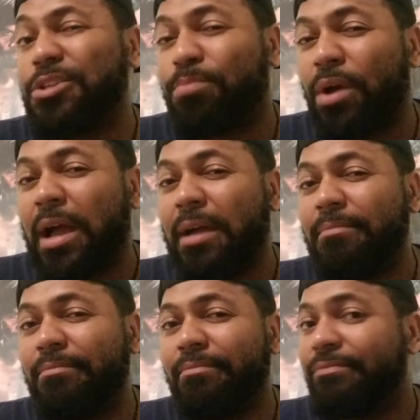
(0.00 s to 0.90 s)
in his
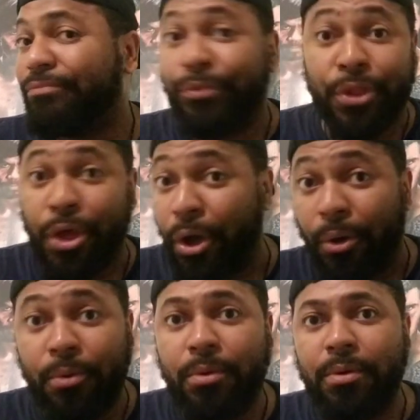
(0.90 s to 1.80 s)
prime?
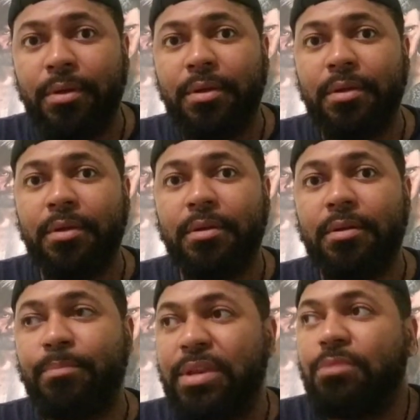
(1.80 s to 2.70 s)
No,
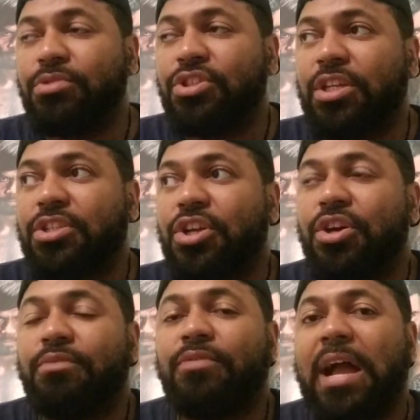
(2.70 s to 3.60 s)
but he was just a
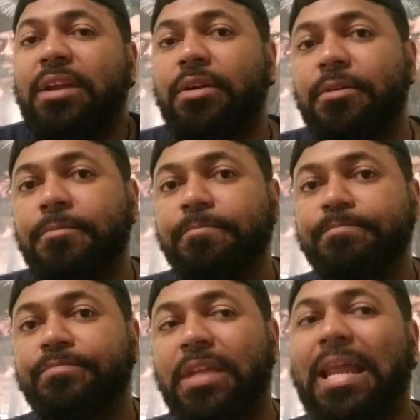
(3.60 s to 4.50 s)
good fighter.
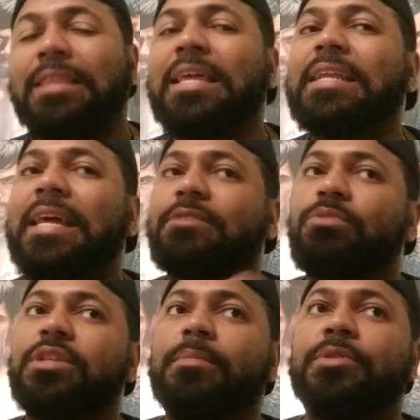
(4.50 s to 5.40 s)
And I think that's
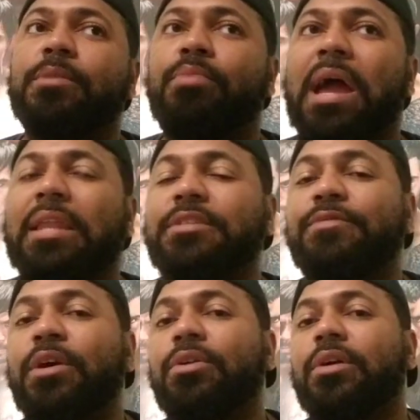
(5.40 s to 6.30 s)
what Timothy Bradley's
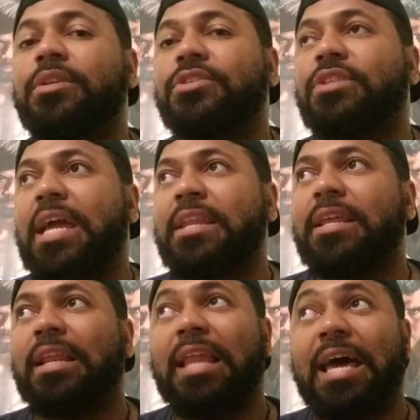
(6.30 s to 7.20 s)
failed to
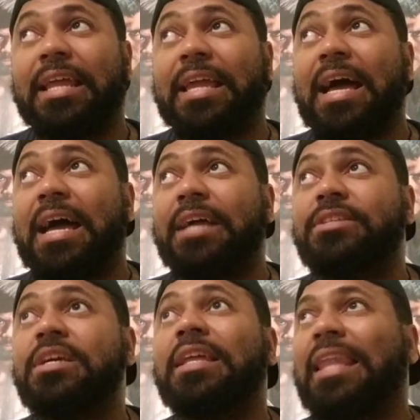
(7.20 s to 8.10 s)
understand. And a lot of
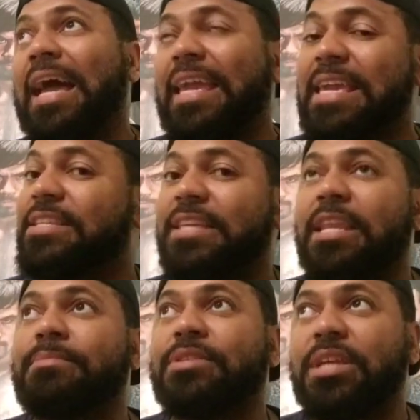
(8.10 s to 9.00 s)
guys, like he
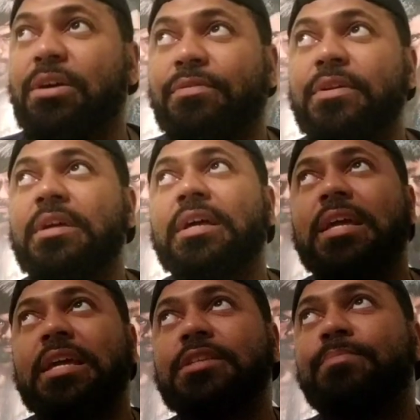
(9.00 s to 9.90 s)
said himself,
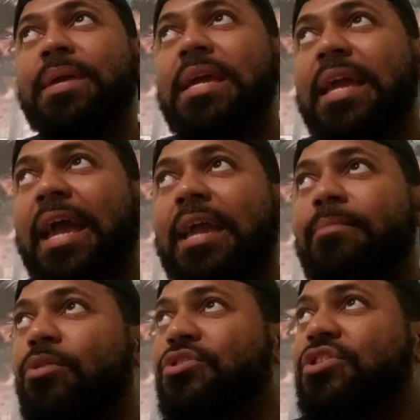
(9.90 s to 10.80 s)
his B
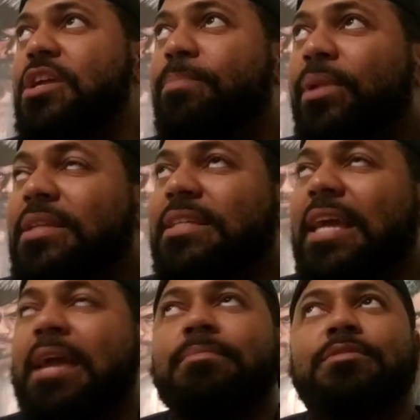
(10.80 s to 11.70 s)
game or C plus
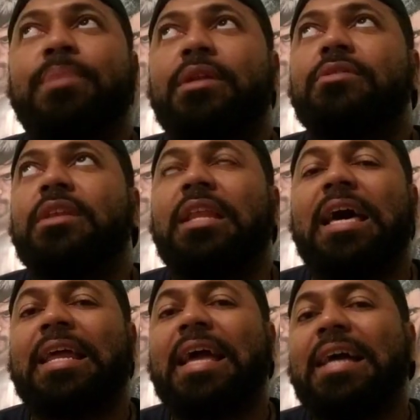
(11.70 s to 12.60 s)
game is better than a
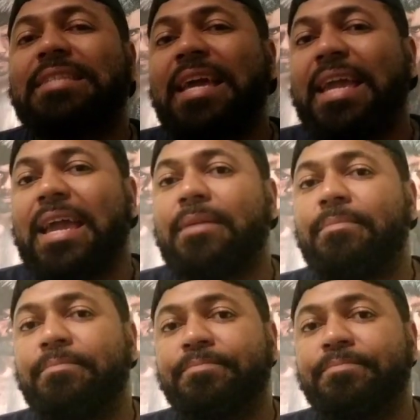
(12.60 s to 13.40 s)
lot of guys' A game.